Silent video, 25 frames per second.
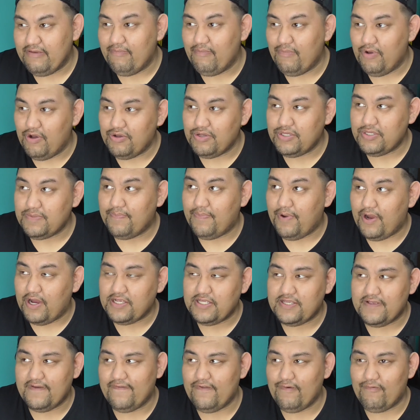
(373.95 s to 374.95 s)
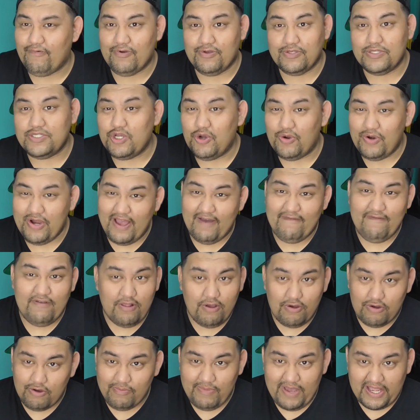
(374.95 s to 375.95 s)
most parts of the world don't have a
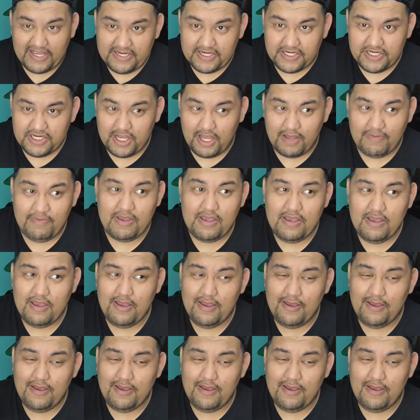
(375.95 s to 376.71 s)
local magic shop,